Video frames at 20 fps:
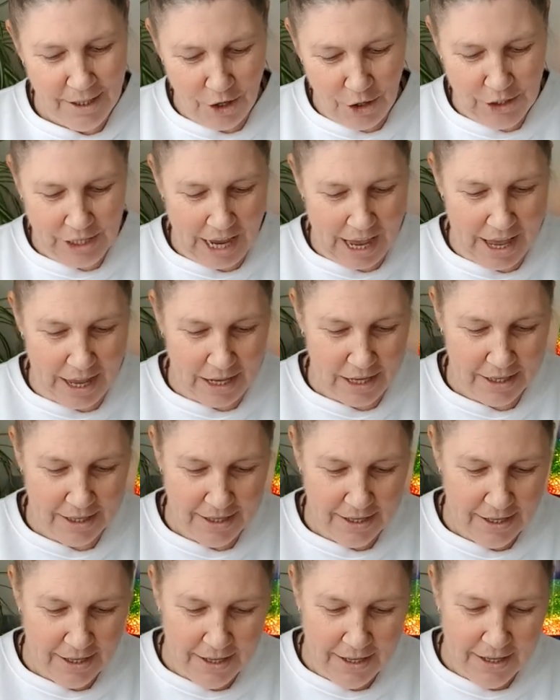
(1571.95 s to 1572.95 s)
Okay,
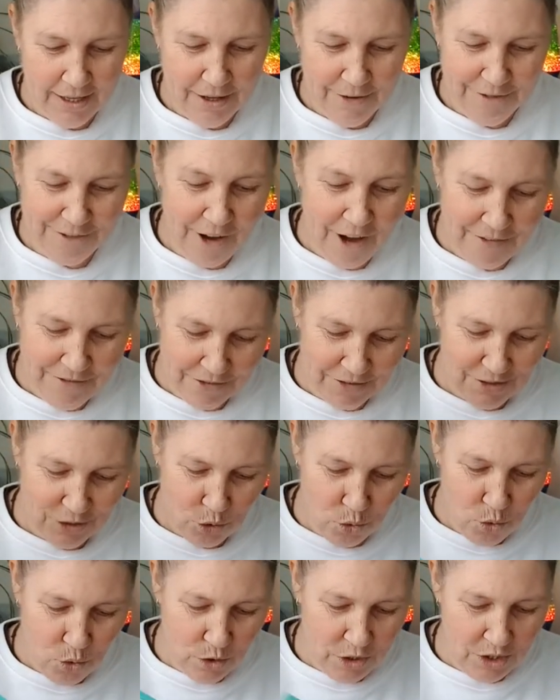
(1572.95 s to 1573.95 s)
Five of
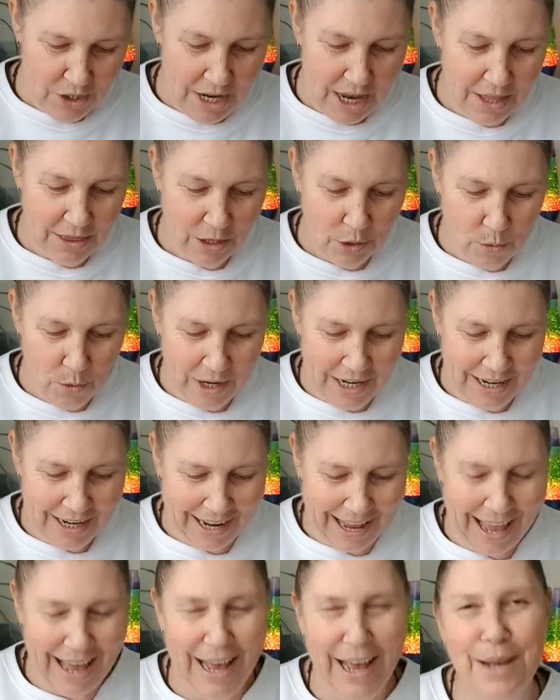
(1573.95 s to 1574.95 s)
Swords and the Queen of
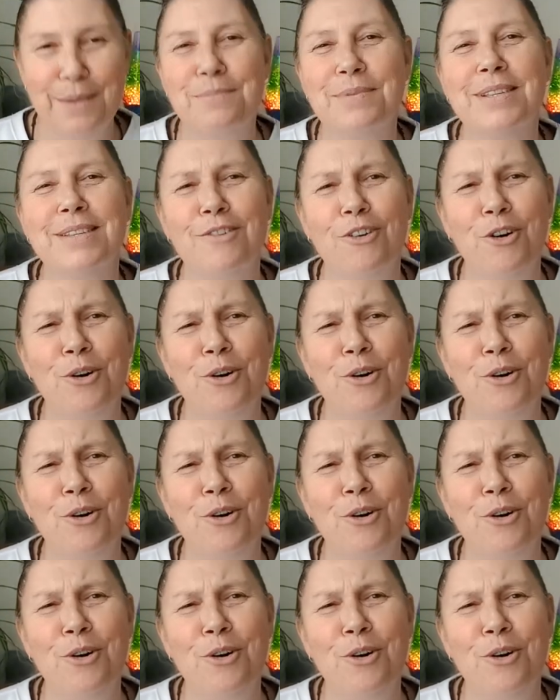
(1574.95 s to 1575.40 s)
Cups.